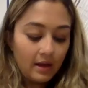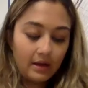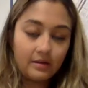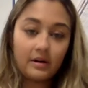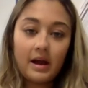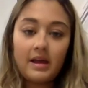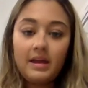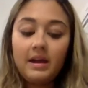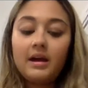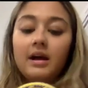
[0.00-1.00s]
And right
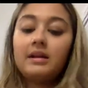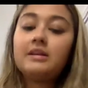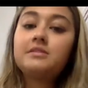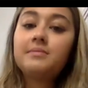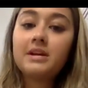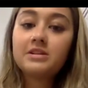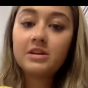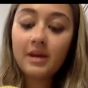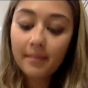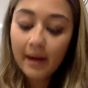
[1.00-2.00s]
here, I need to make
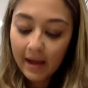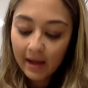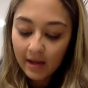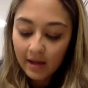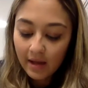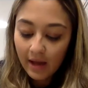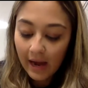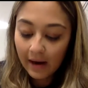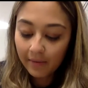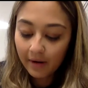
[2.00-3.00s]
sure that my
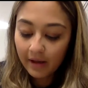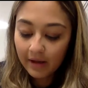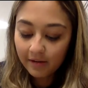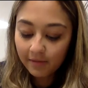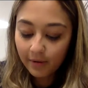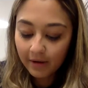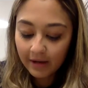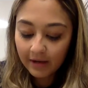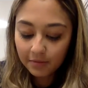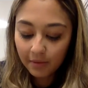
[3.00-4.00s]
hour hand is
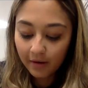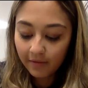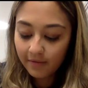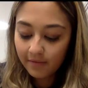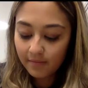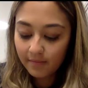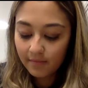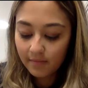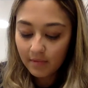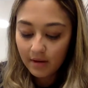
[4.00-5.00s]
pointing at 12
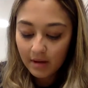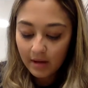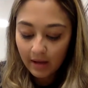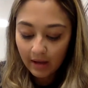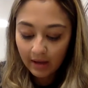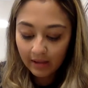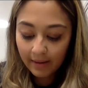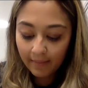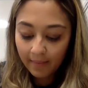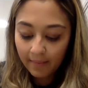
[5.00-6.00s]
and
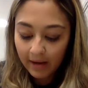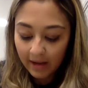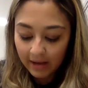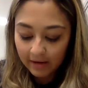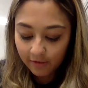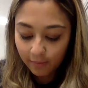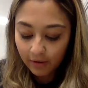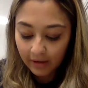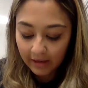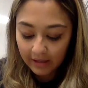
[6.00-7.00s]
that my minute hand is
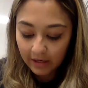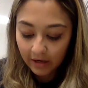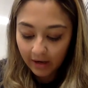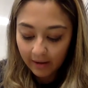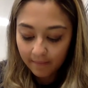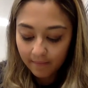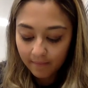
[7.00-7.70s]
pointing at 30.